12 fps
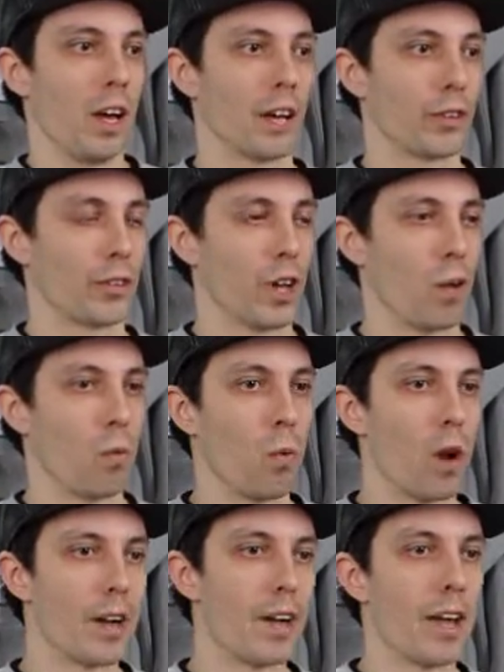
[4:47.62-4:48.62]
I thought,
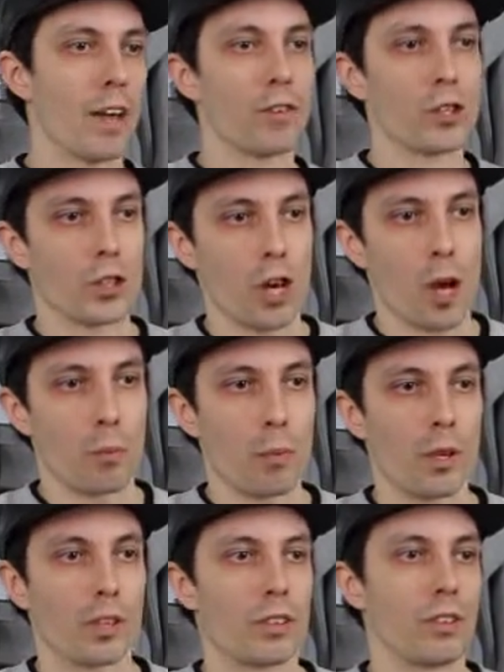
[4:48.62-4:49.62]
why not have a shop
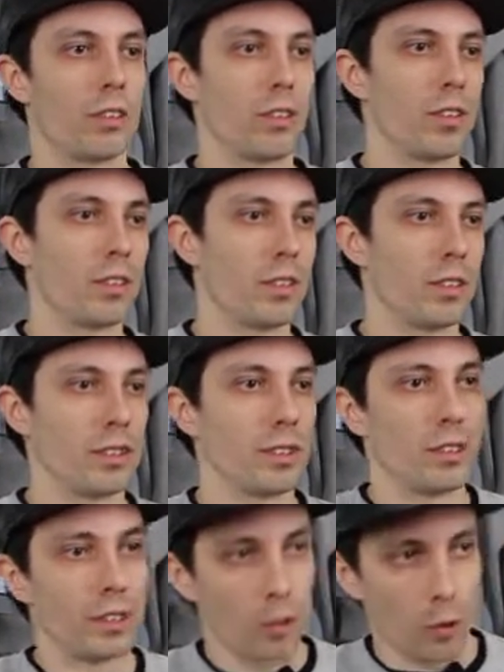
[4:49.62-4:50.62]
with,
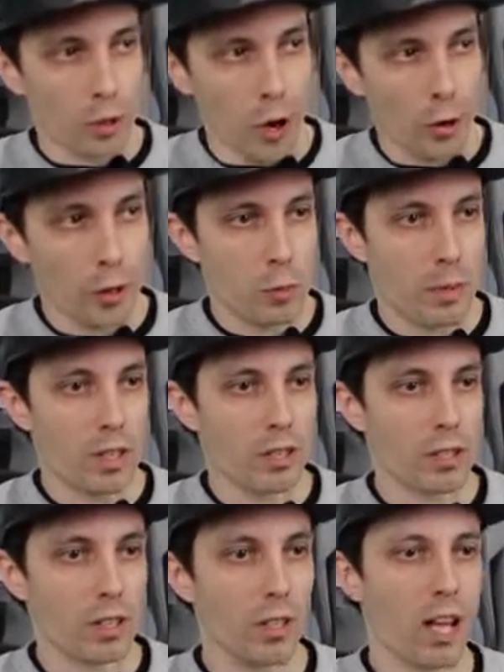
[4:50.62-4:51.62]
you know, the artist
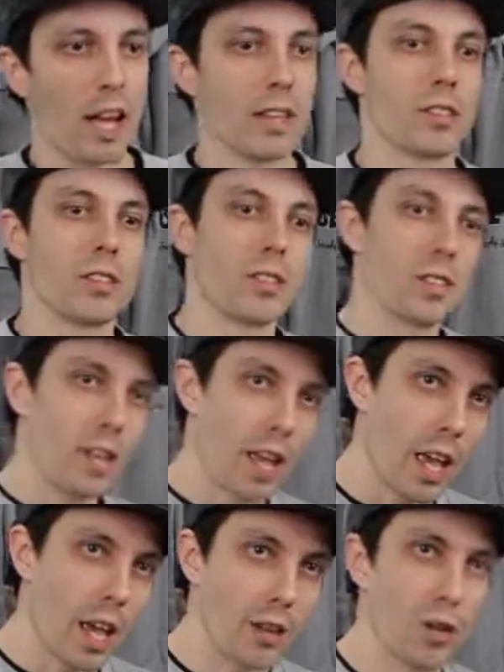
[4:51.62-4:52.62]
pieces of glass
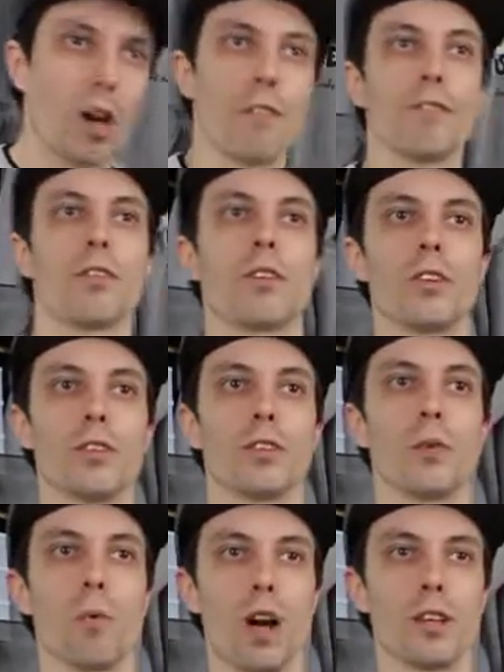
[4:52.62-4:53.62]
and offer
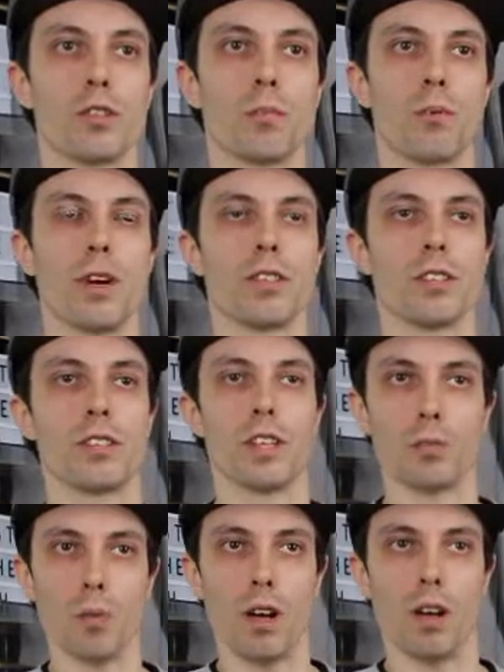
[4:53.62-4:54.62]
the rosin presses
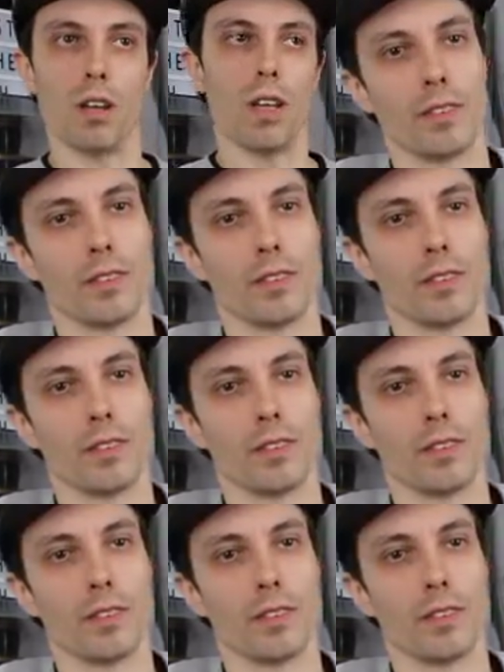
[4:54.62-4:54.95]
as well.